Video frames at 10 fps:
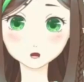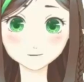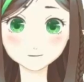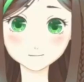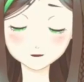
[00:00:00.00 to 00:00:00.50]

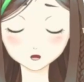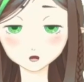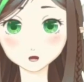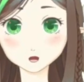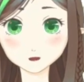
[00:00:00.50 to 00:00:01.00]
First, I
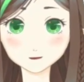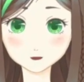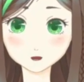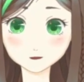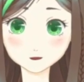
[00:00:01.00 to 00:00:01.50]
start
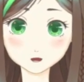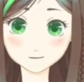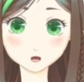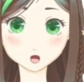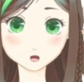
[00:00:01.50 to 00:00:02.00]
with a very
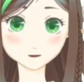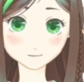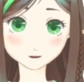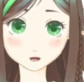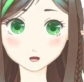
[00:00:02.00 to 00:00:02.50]
rough
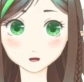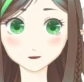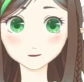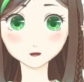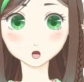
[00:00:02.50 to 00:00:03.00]
sketch.
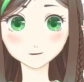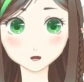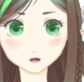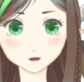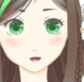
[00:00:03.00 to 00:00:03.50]
I'm not sure I
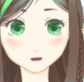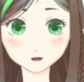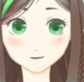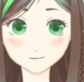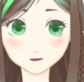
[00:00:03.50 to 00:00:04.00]
mentioned
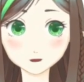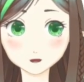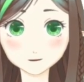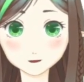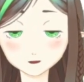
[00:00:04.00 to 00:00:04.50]
it yet, but
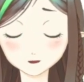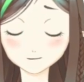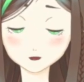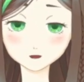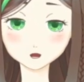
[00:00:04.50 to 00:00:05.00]
I'm using
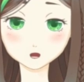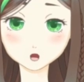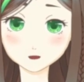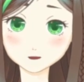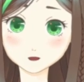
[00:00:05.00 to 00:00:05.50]
an iPad
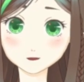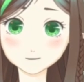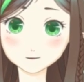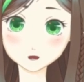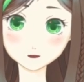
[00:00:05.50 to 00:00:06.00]
and
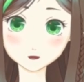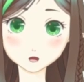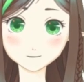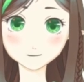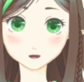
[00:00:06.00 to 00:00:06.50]
Procreate for
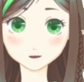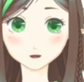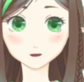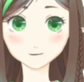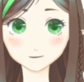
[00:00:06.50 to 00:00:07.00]
all my art,
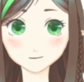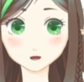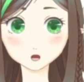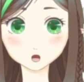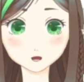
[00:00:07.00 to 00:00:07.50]

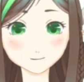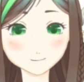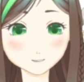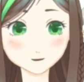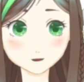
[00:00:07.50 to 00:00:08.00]
and I'm
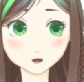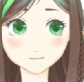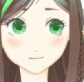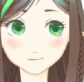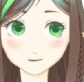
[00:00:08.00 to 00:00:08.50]

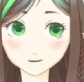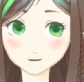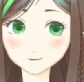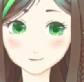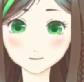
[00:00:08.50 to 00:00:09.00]
completely in
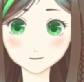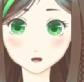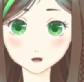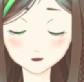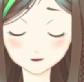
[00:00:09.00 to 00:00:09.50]
love with these
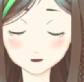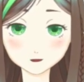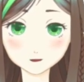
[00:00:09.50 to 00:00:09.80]
tools.